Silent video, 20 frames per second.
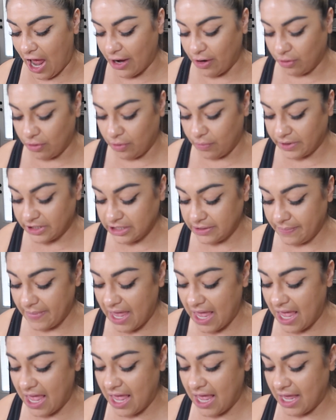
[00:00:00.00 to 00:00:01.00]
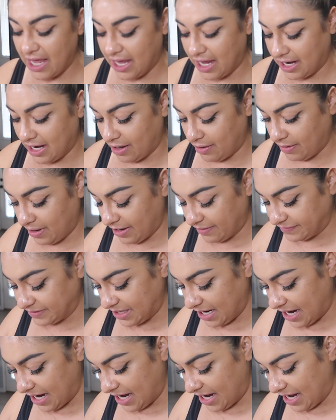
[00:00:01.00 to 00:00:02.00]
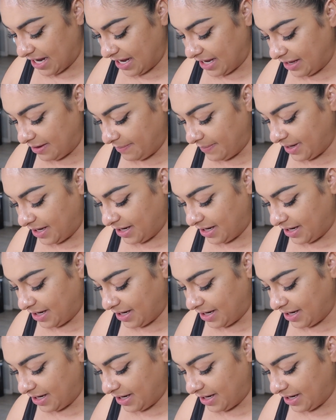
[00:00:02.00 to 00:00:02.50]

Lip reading: I don't know what to make and I don't have time.